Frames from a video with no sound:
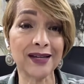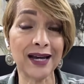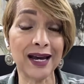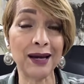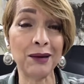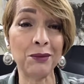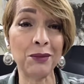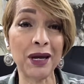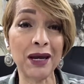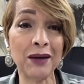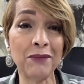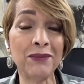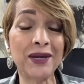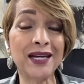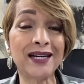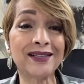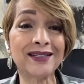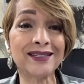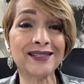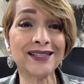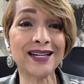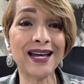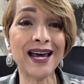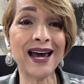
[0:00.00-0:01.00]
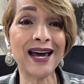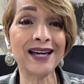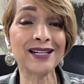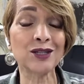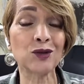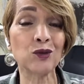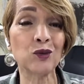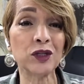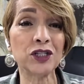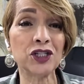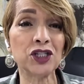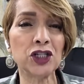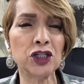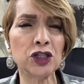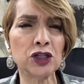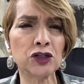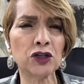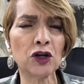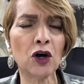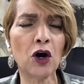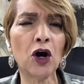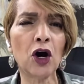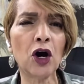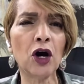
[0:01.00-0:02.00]
Amen. Because that's what she
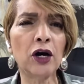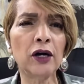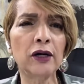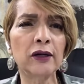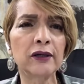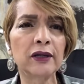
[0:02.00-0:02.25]
saw.